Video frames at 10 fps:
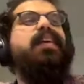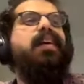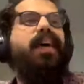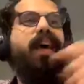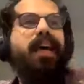
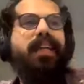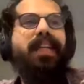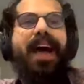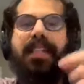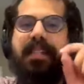
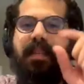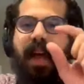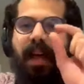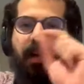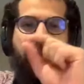and ask
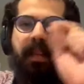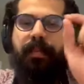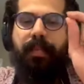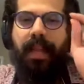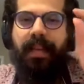look at
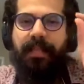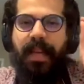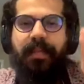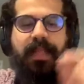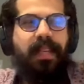the place
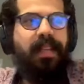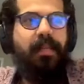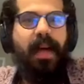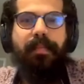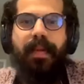names in the
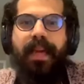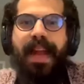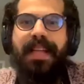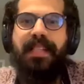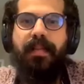map and
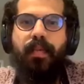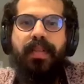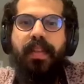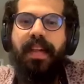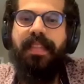ask them
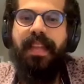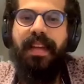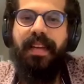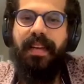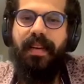what do they
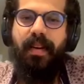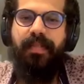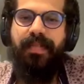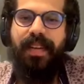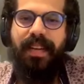think
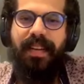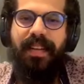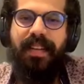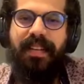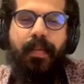of
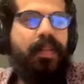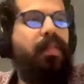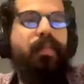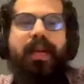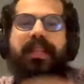uh, what
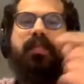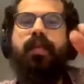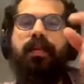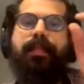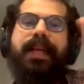do, what
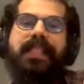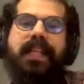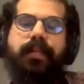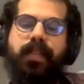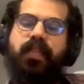do the place
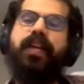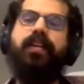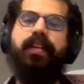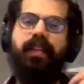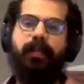names
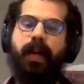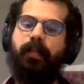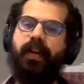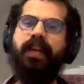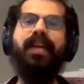trigger in their
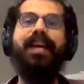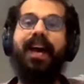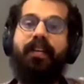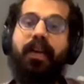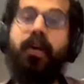memory
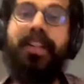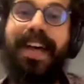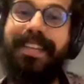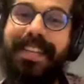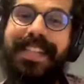and record
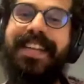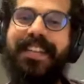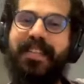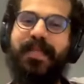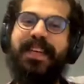that and send
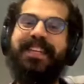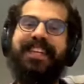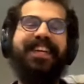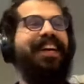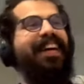it to me.
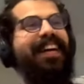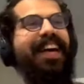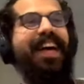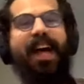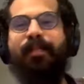
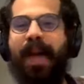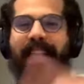Uh, I'm at